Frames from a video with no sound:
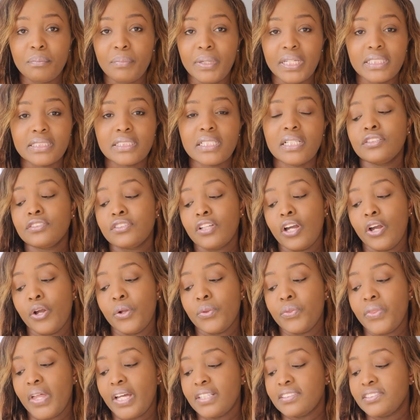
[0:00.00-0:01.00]
better.
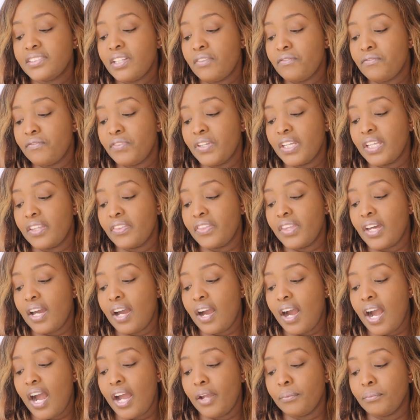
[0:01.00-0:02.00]
So that's something
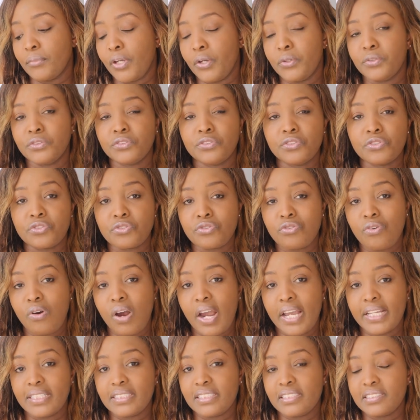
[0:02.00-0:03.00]
that I'm going to
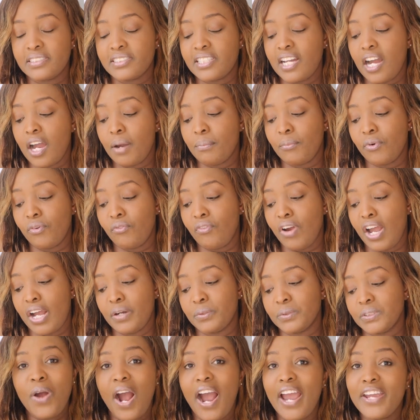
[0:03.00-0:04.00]
try this time
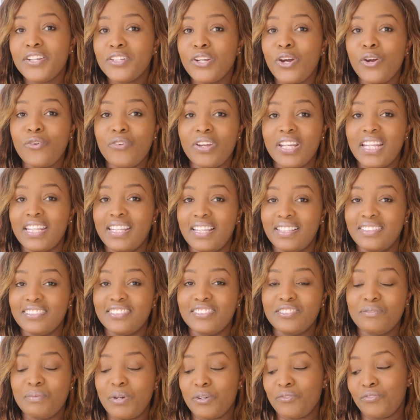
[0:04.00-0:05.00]
around. I know already that
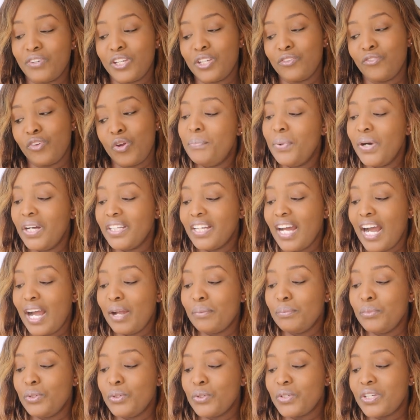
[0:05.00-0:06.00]
this is my favorite, but
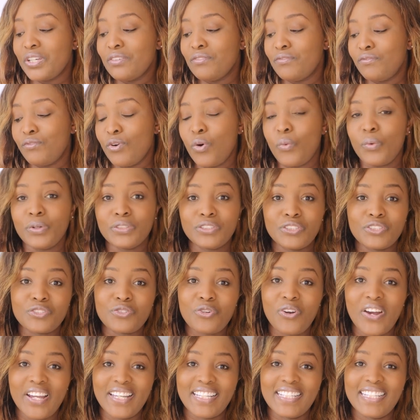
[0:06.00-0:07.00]
I'm looking forward to
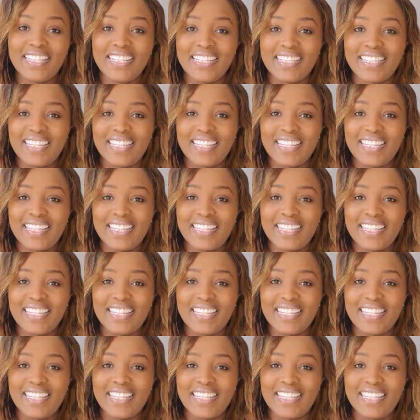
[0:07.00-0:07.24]
trying it